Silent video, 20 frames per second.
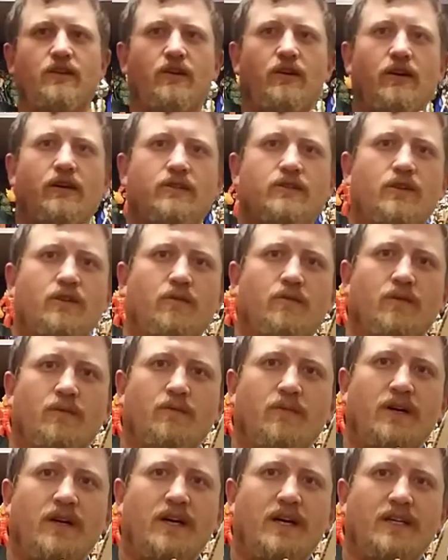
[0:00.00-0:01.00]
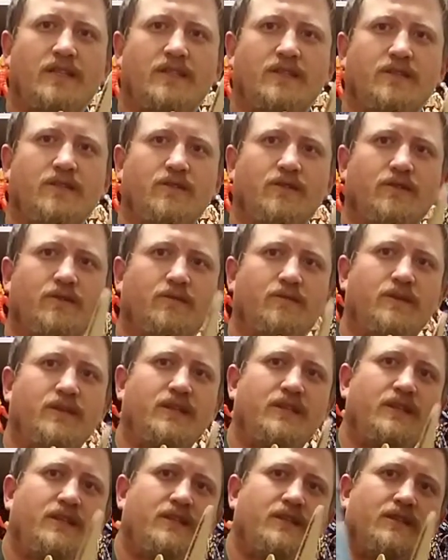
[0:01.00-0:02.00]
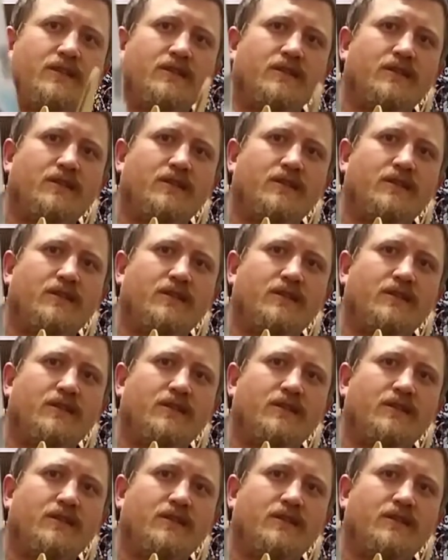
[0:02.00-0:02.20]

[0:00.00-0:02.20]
our October box is going to be